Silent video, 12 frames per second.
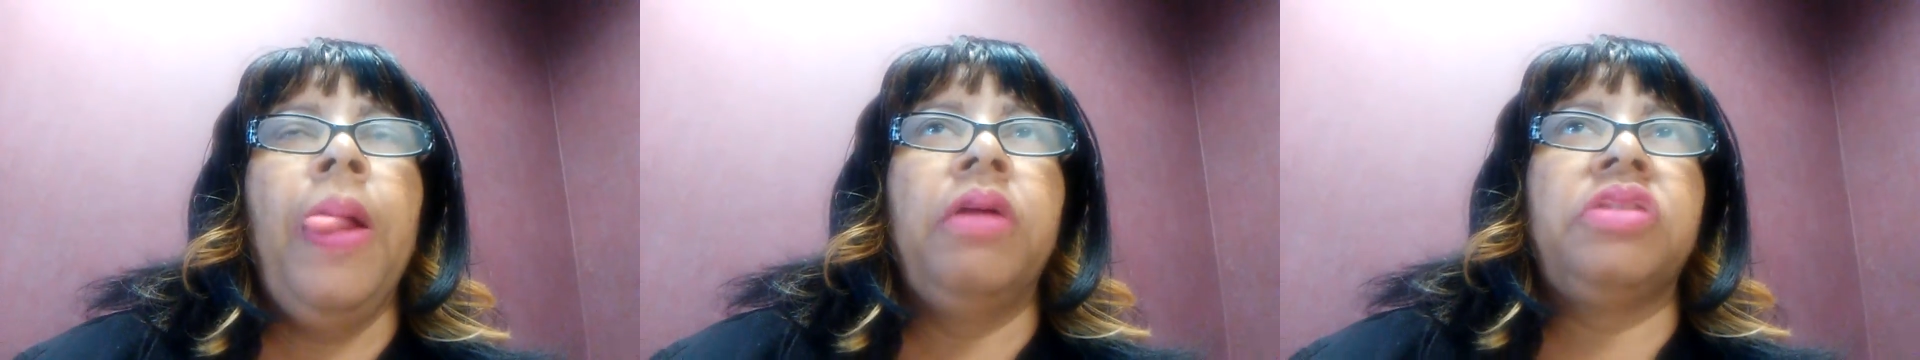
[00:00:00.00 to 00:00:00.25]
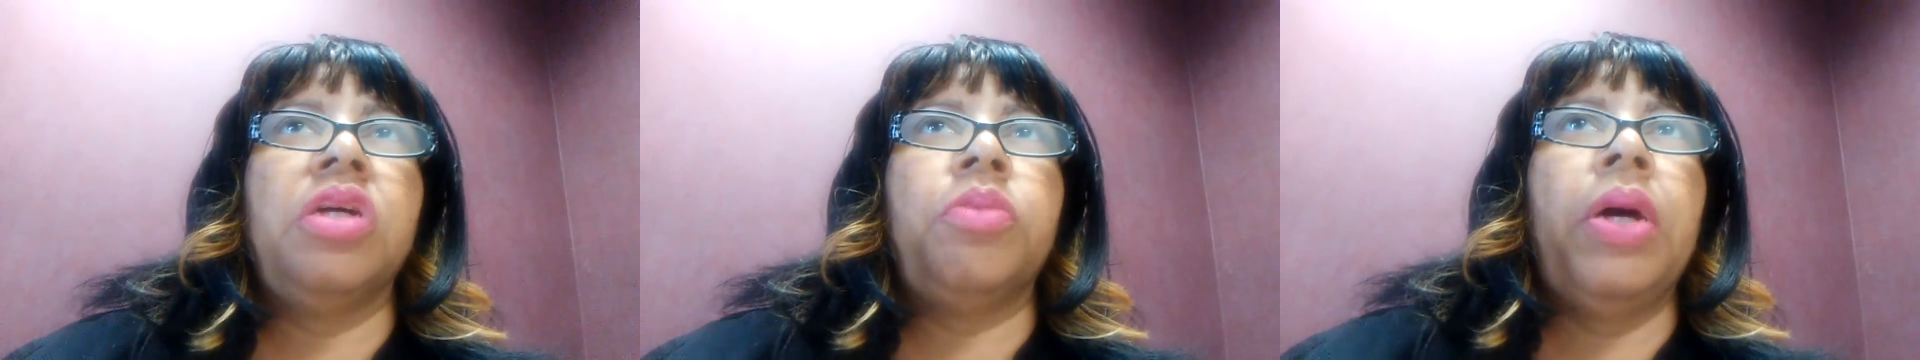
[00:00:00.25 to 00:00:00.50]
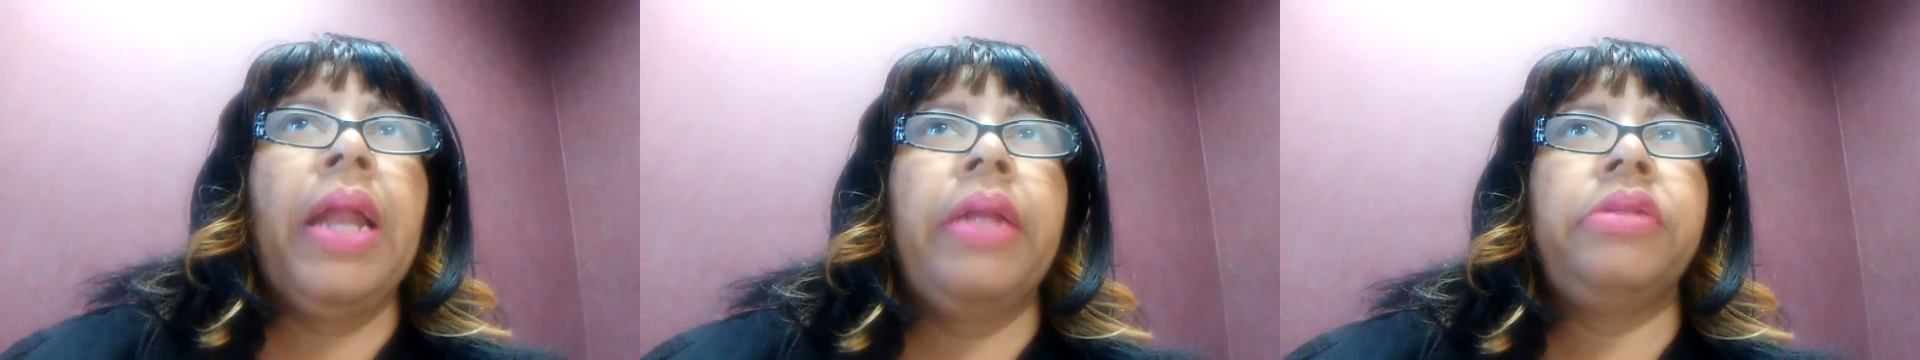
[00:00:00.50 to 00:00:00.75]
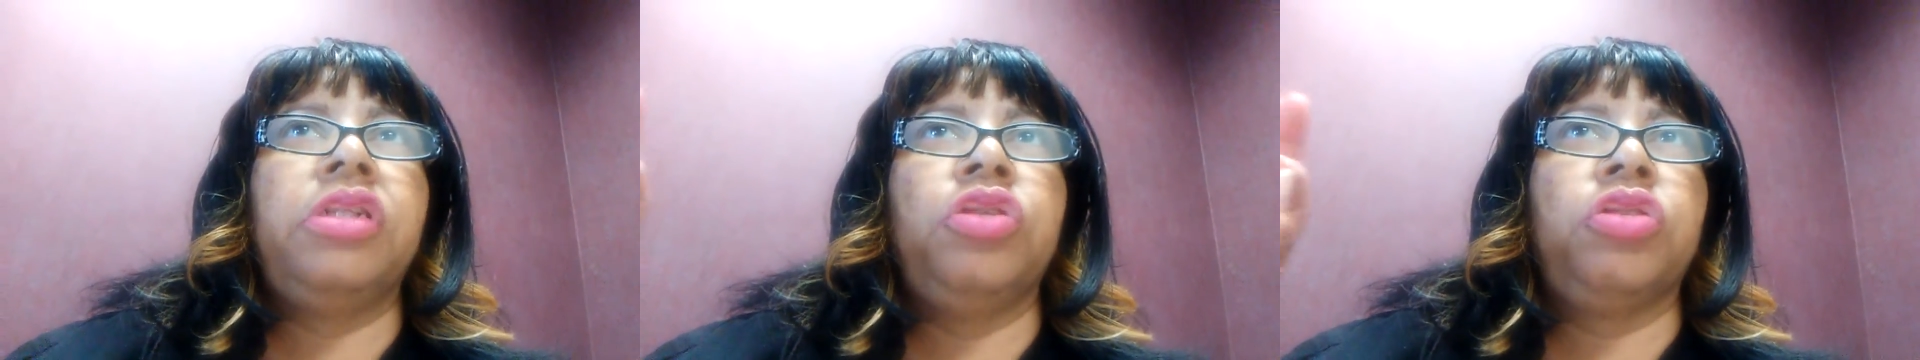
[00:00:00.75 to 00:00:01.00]
if
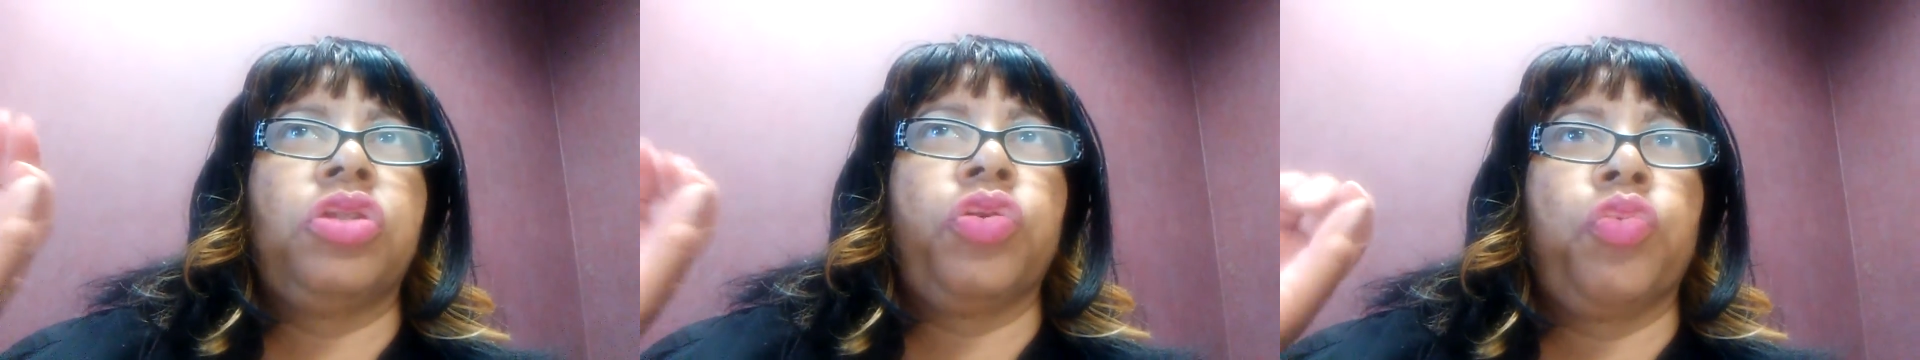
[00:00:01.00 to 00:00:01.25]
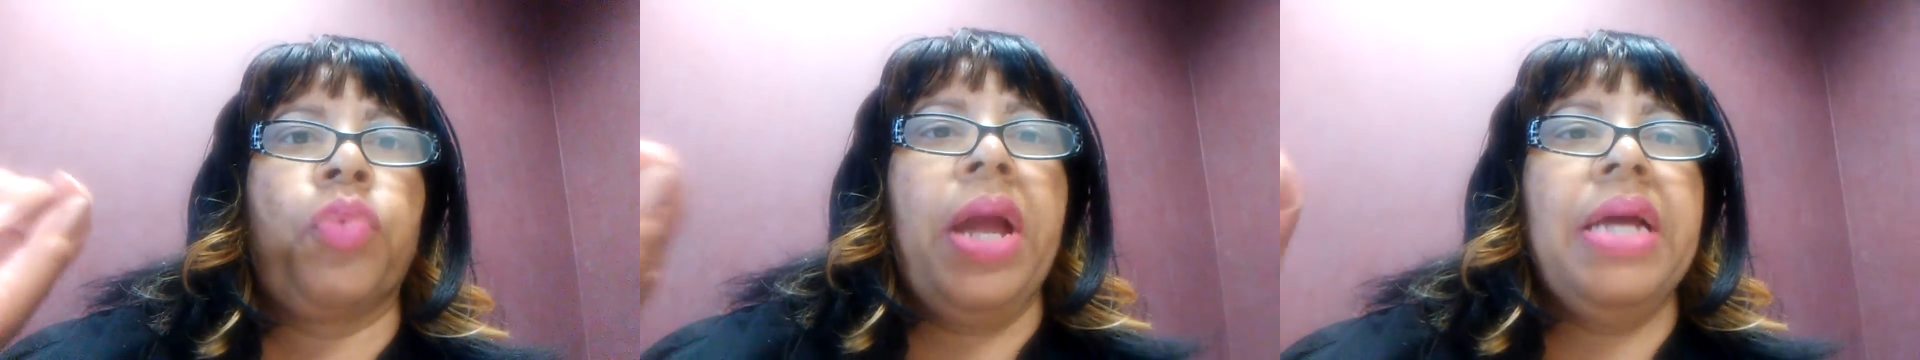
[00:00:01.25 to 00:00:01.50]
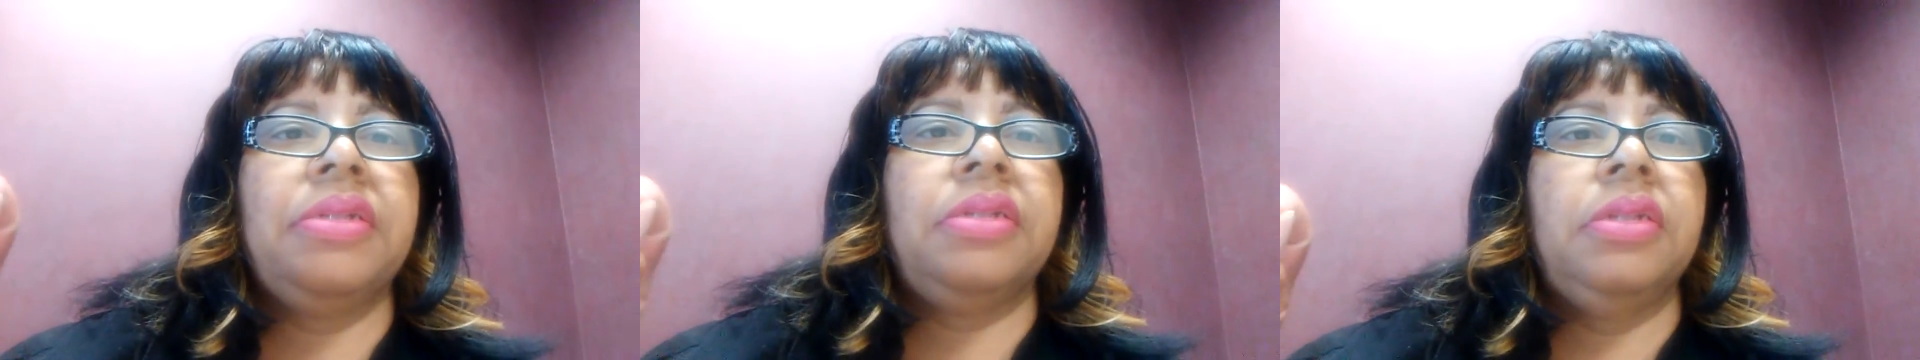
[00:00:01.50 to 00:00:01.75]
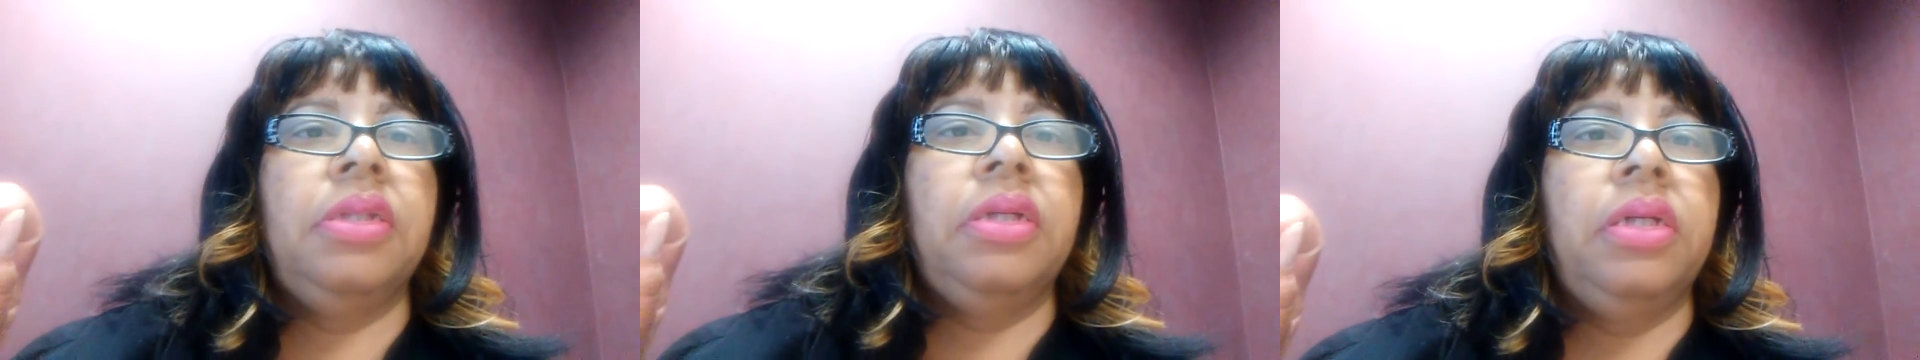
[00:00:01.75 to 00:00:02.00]
somebody is
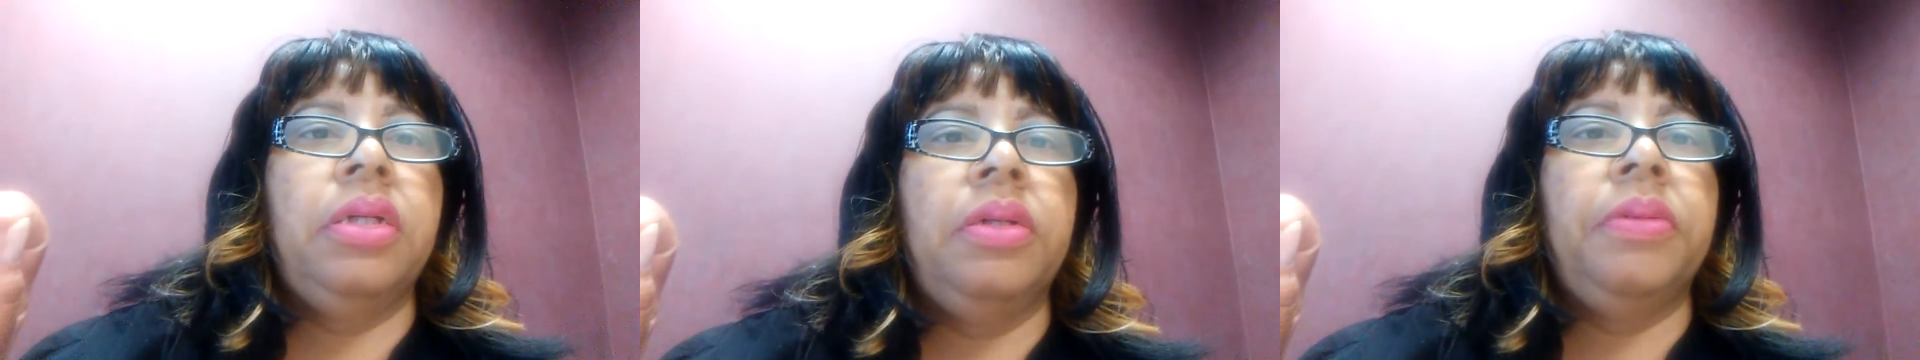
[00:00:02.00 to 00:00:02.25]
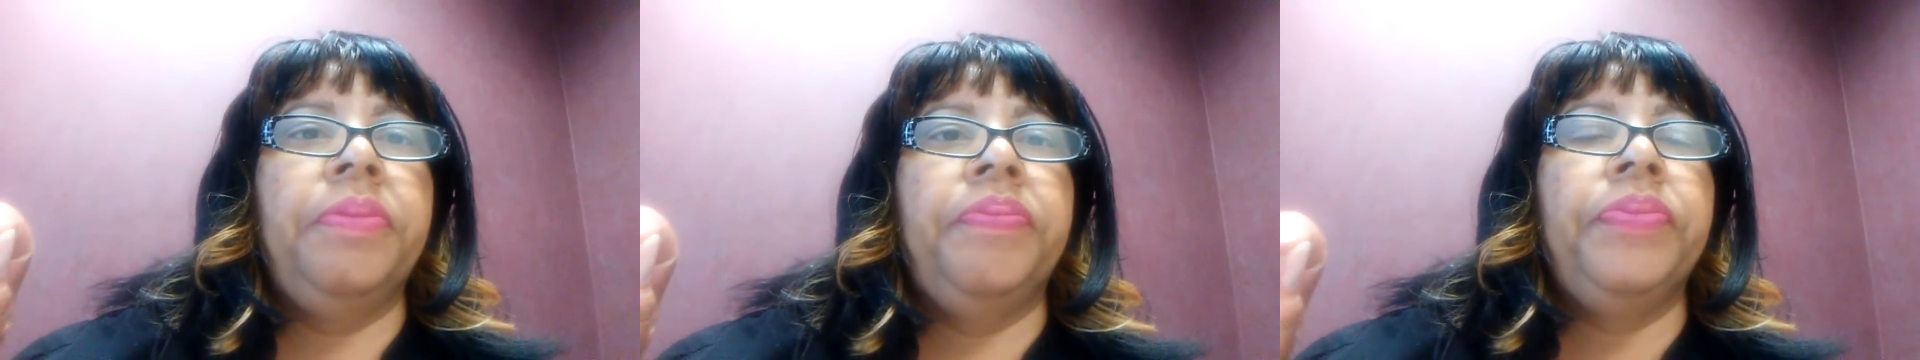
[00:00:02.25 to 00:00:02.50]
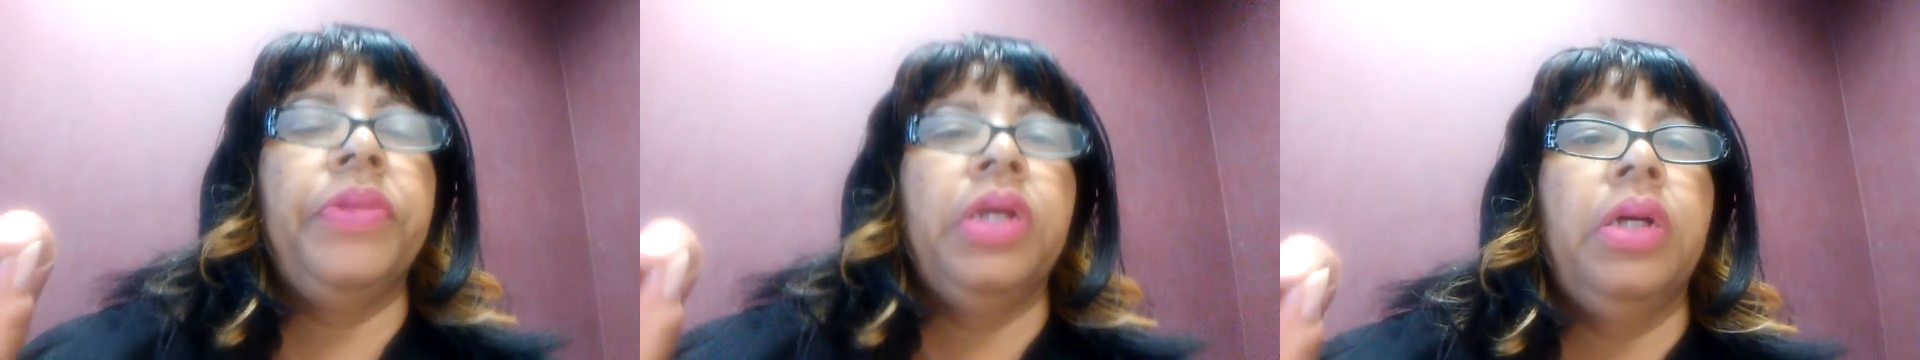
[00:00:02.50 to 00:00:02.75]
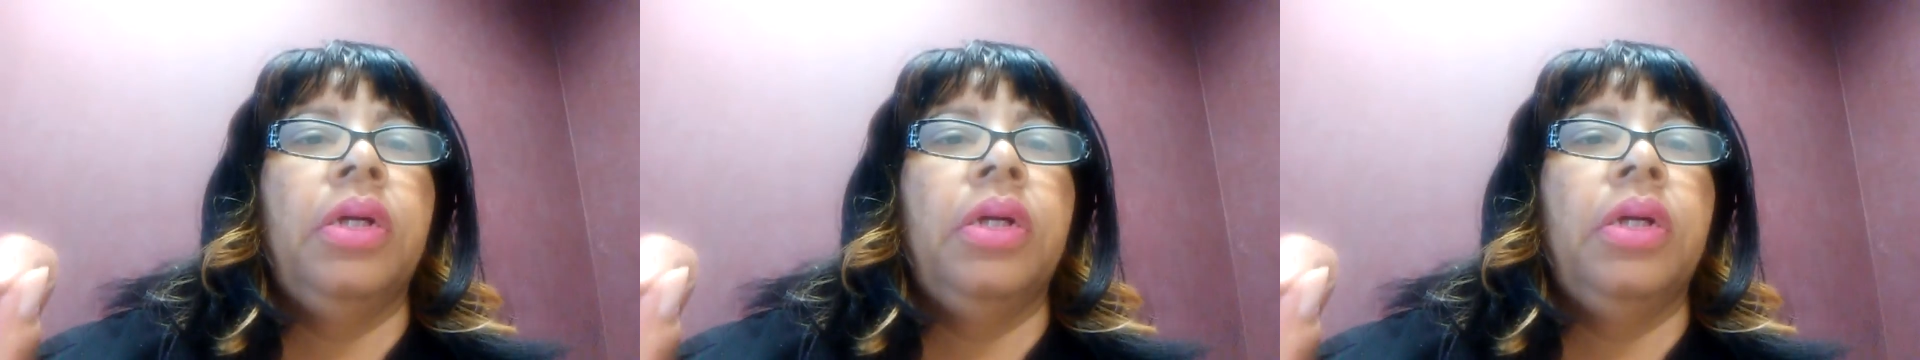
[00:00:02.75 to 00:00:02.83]
harassing them